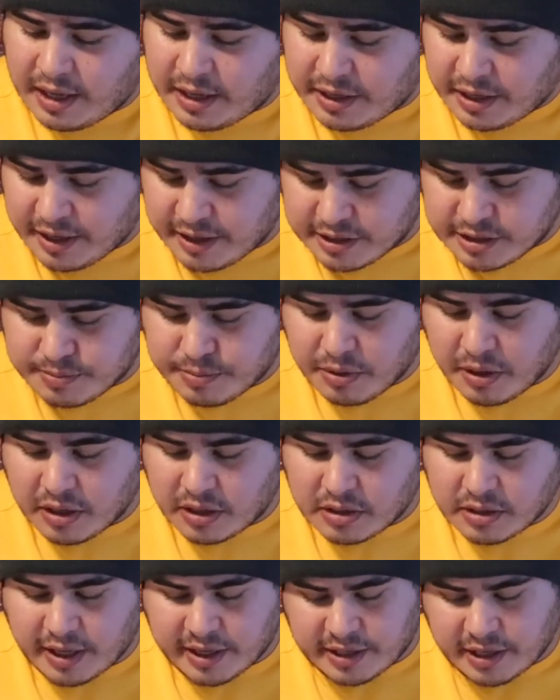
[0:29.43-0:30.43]
a kid's
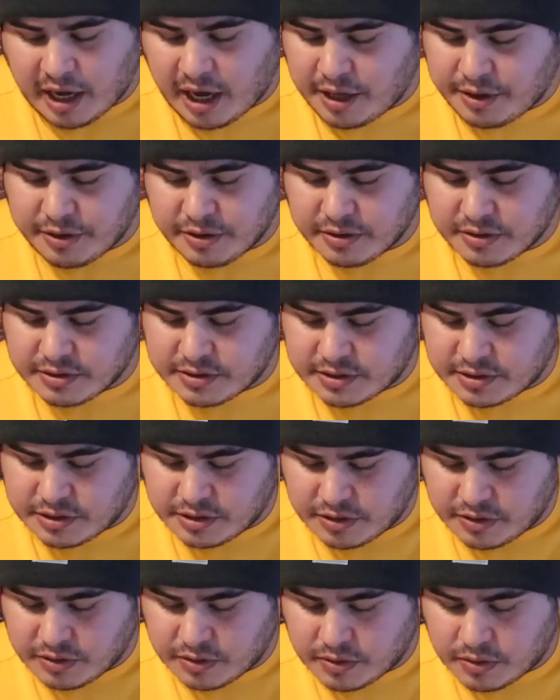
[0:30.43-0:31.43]
book like others
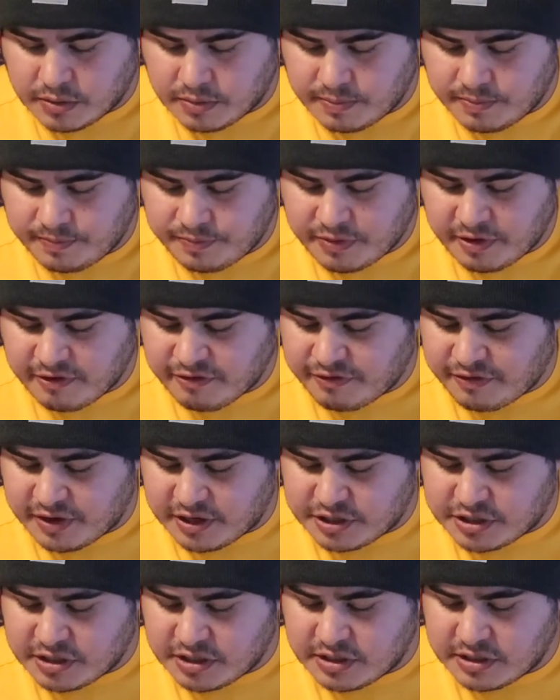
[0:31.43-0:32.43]
too
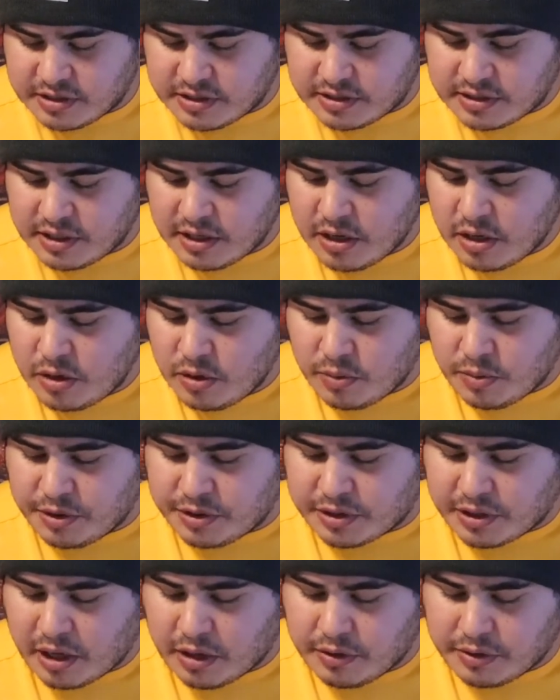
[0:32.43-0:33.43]
fishes
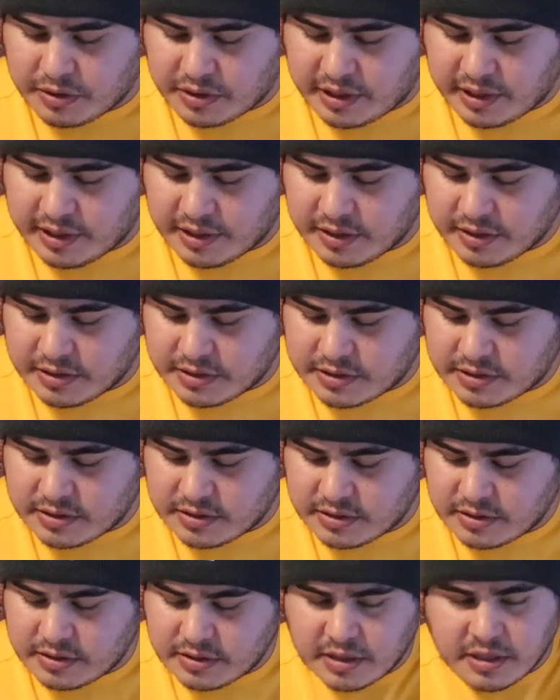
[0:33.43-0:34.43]
with colored gills.
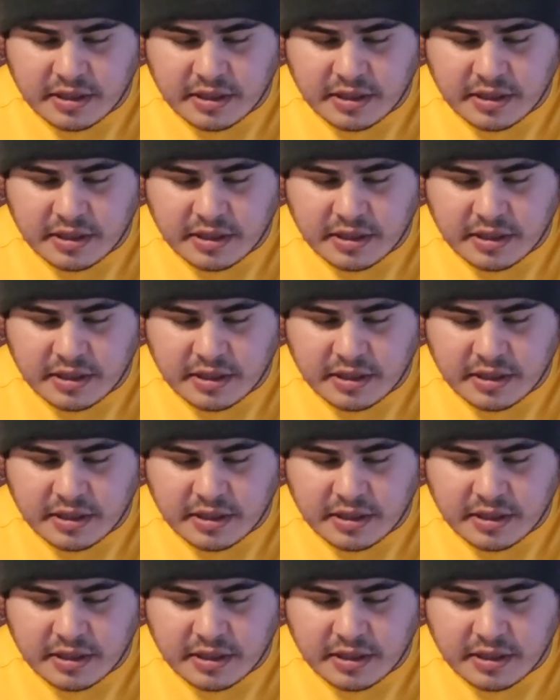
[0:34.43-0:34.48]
